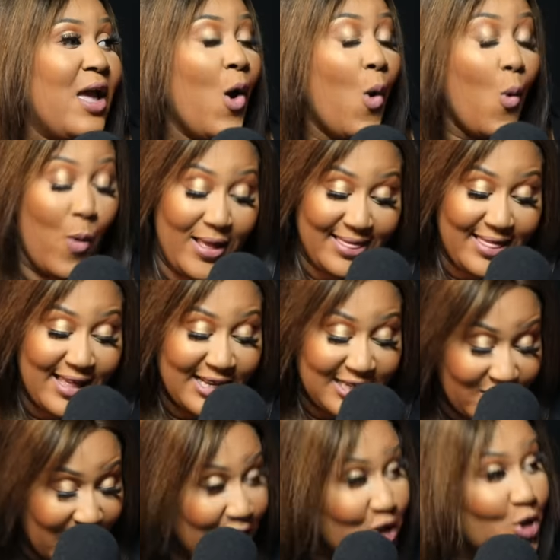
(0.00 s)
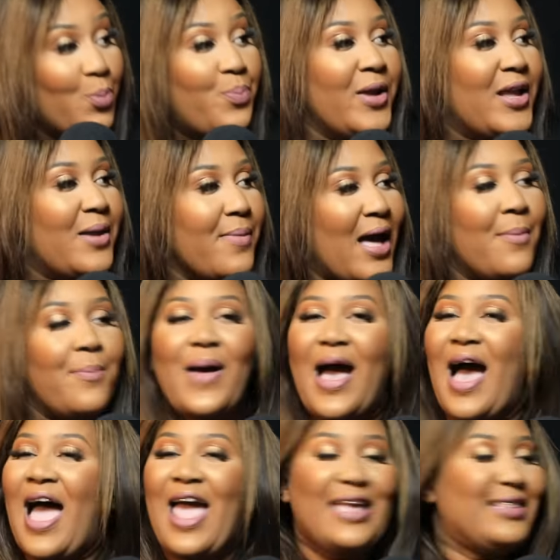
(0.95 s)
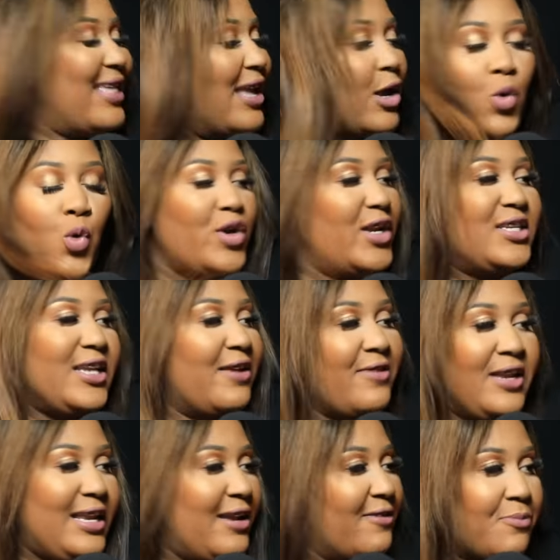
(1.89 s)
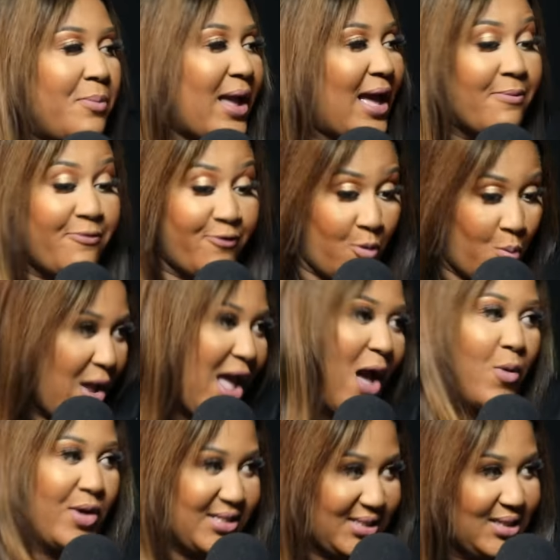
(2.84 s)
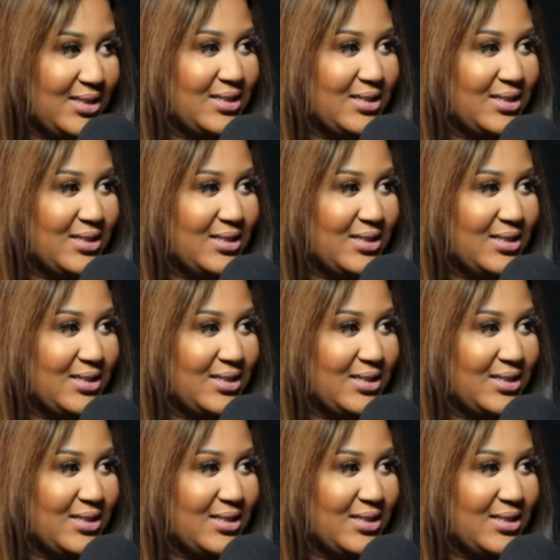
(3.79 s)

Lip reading: When they tried to pick me up, they couldn't even lift me up from where I was sitting.